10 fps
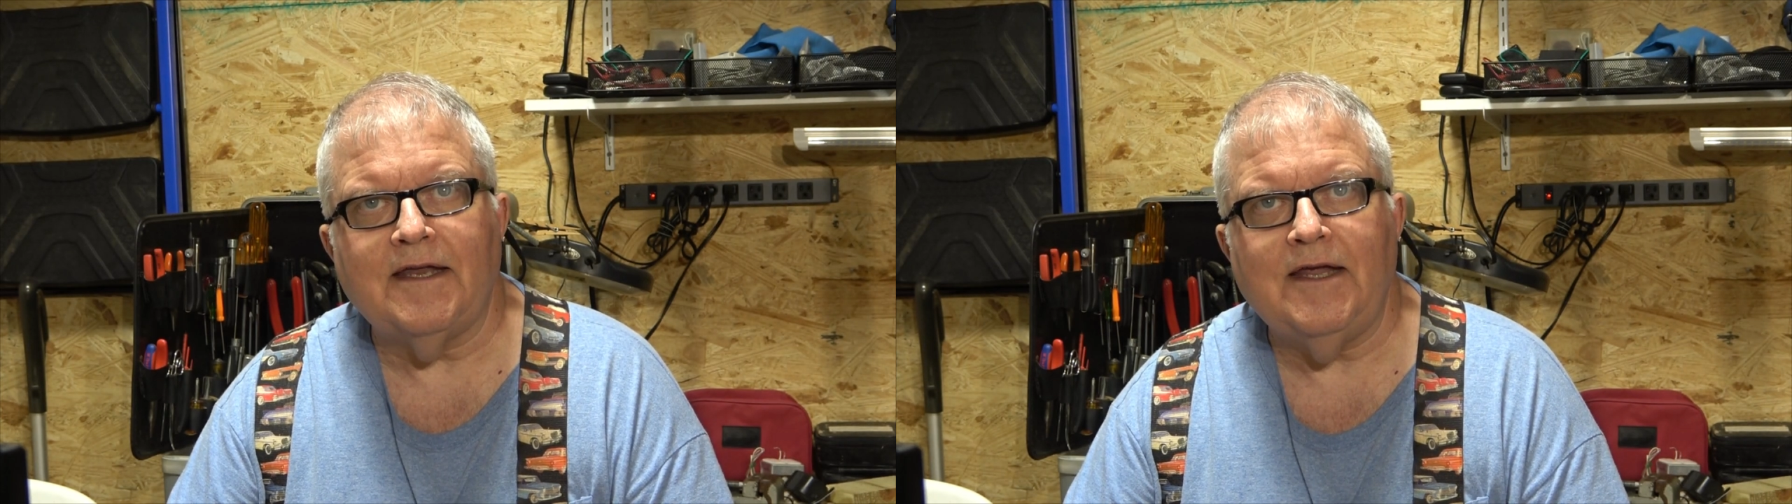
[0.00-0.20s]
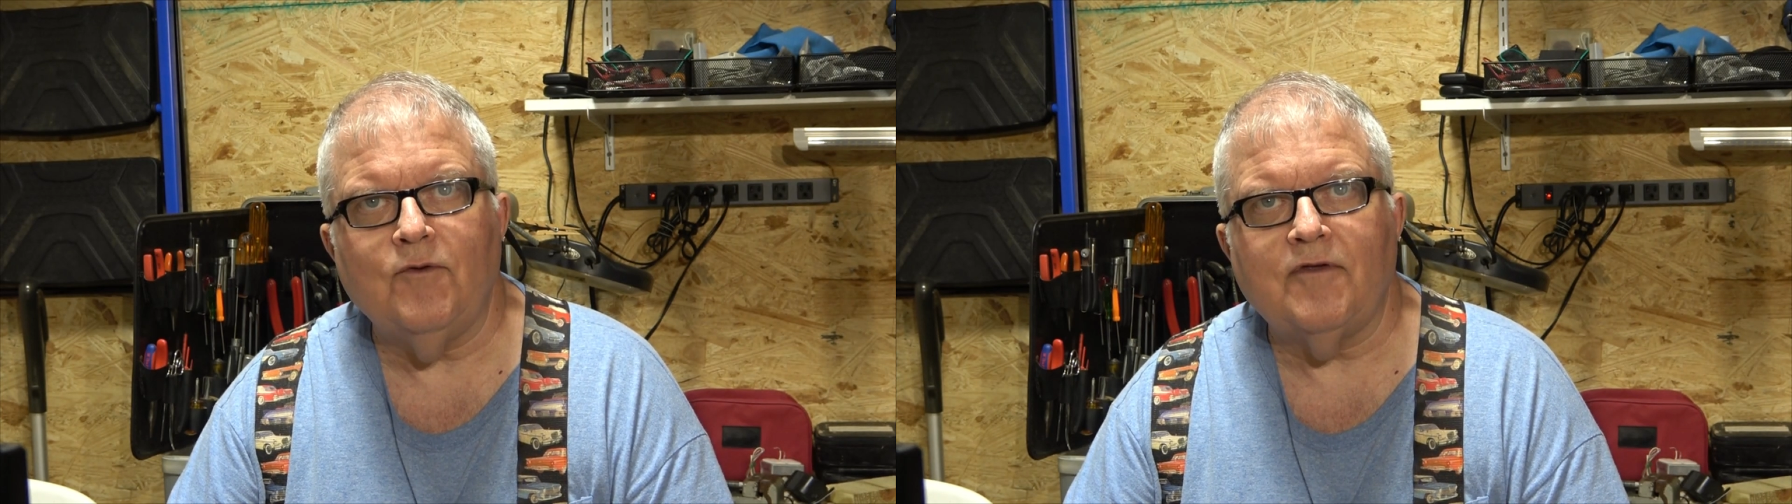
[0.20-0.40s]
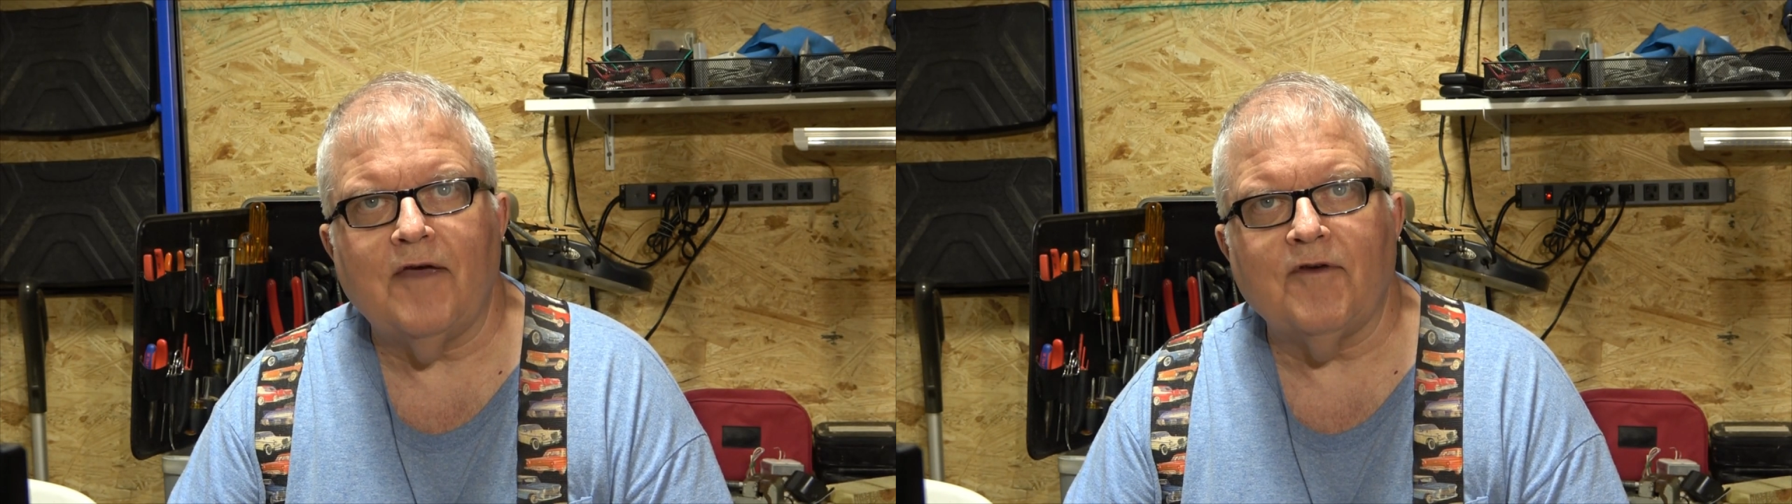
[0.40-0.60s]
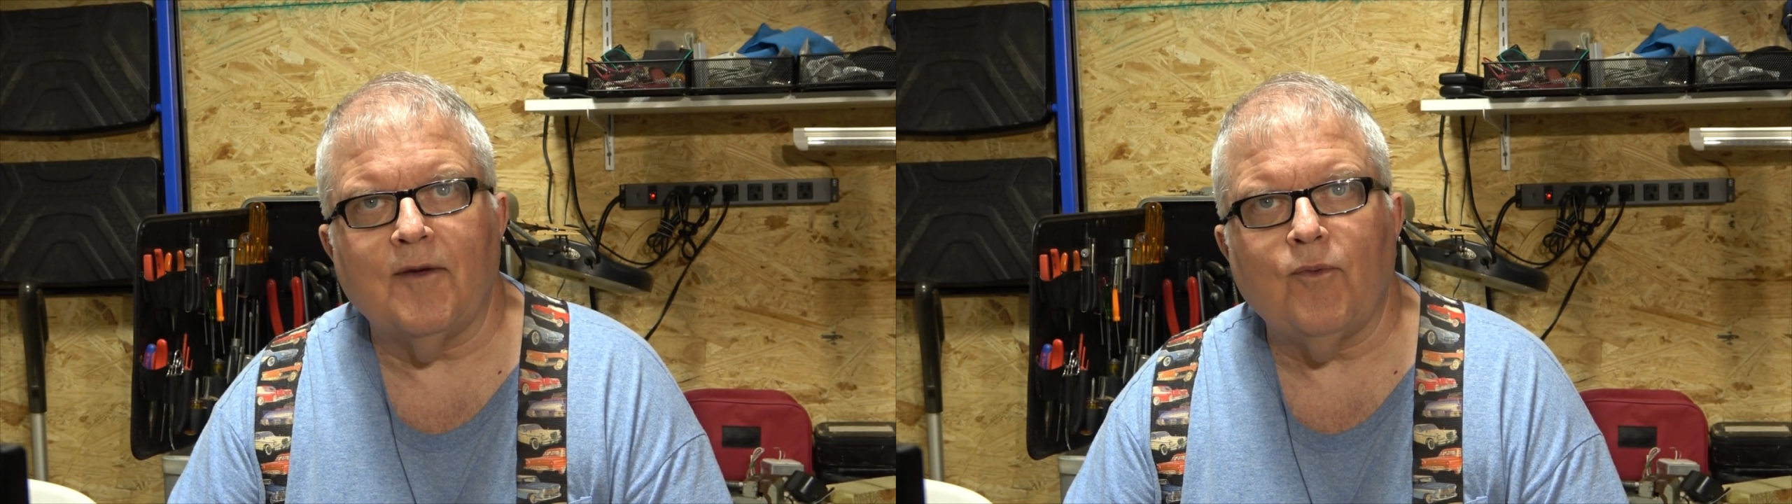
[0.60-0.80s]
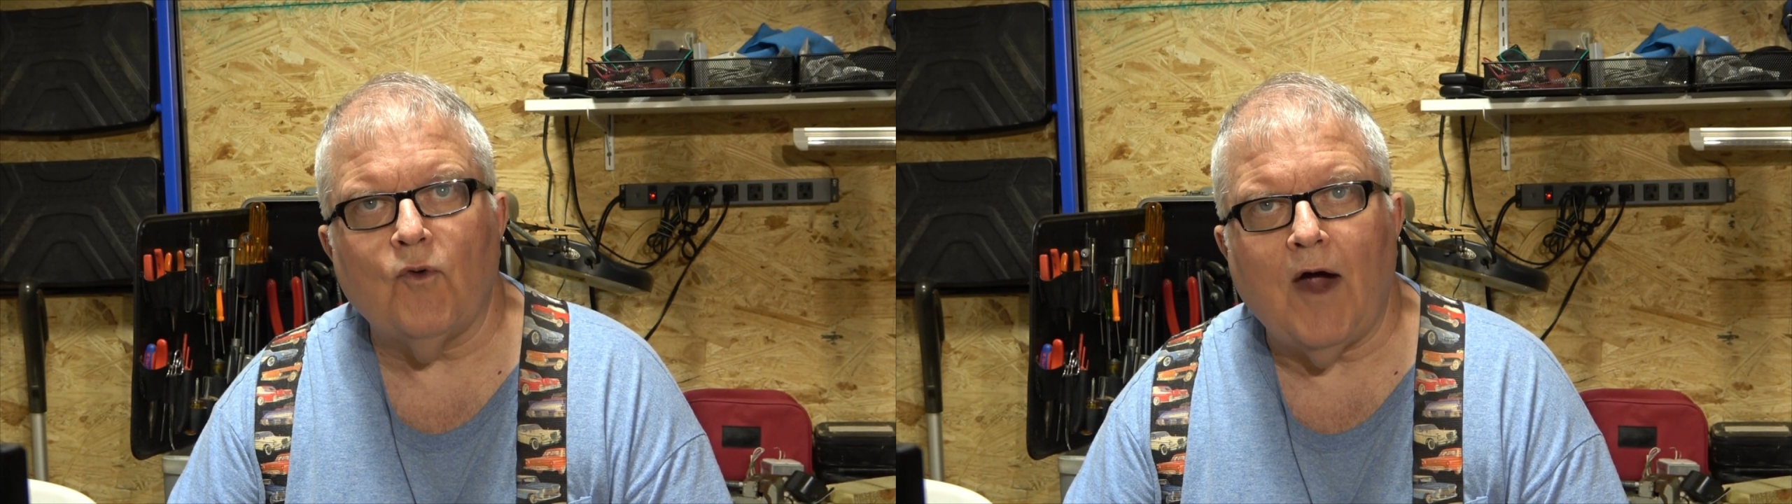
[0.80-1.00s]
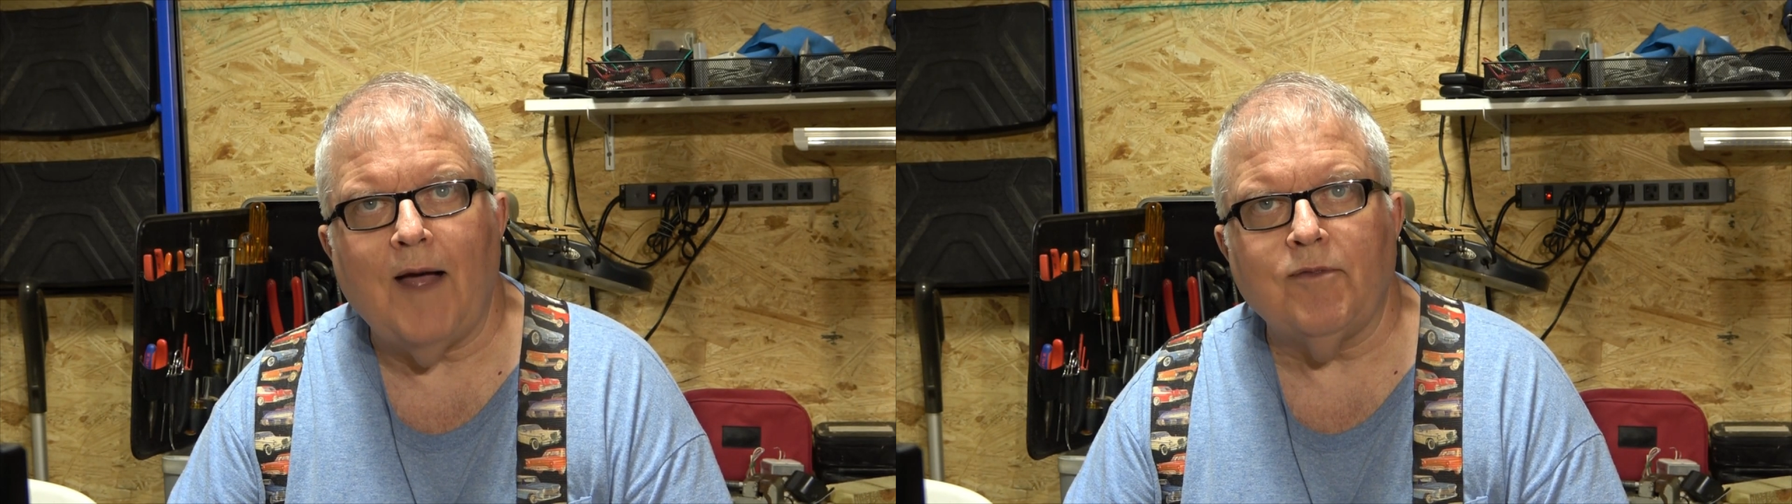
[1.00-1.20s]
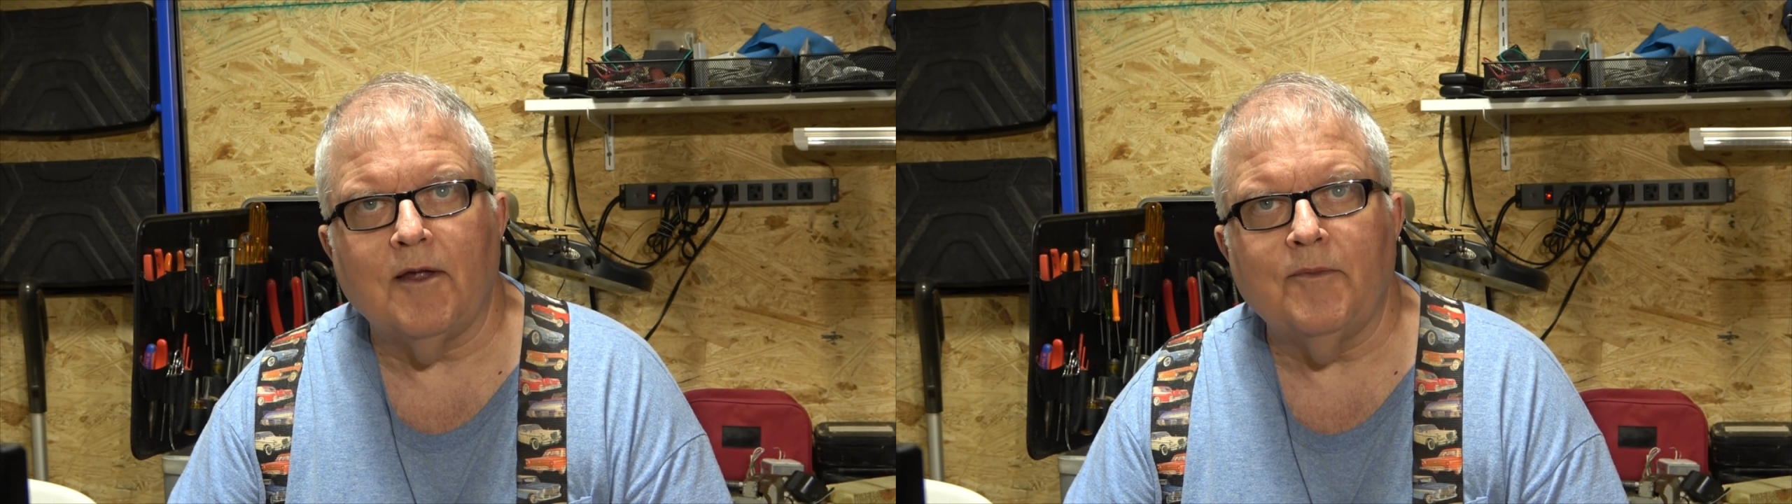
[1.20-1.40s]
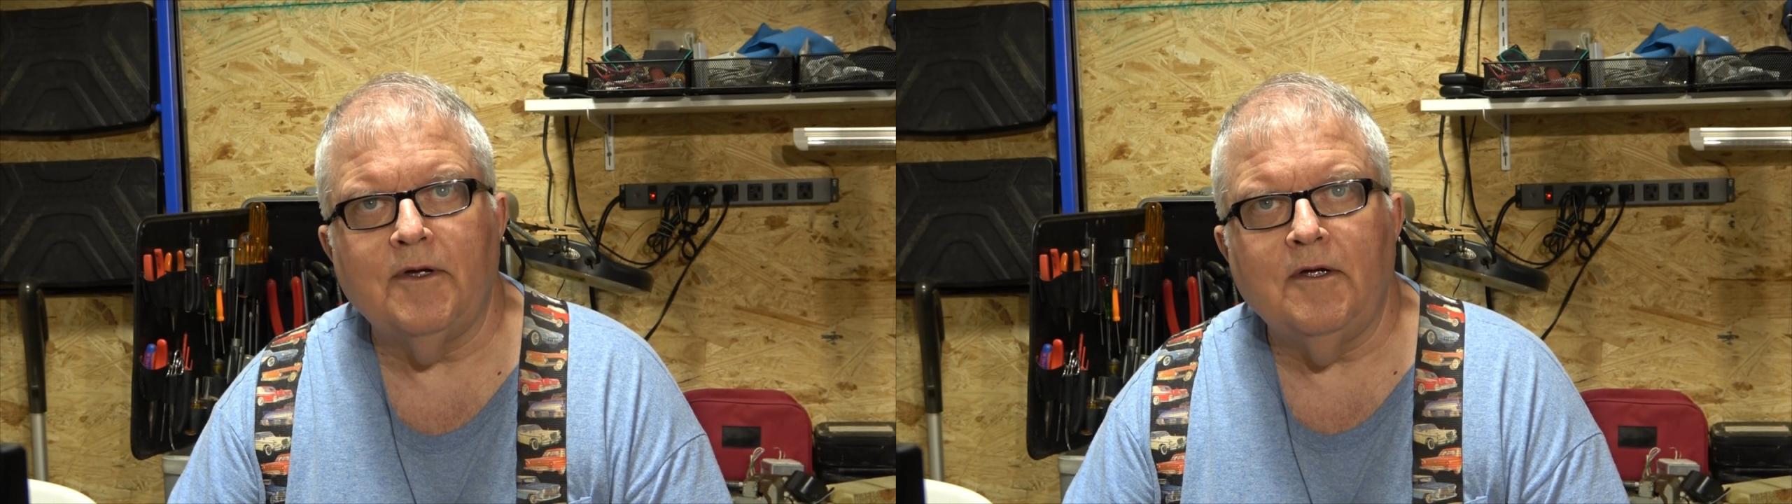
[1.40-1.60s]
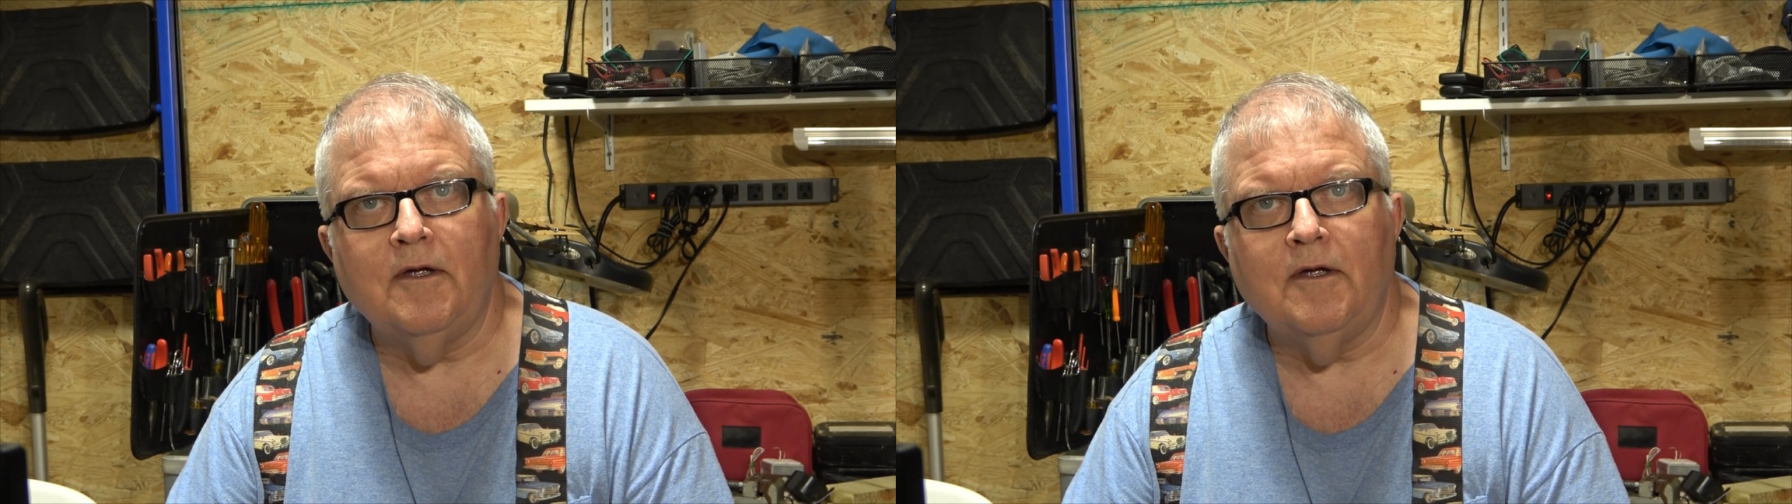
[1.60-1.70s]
he was having a problem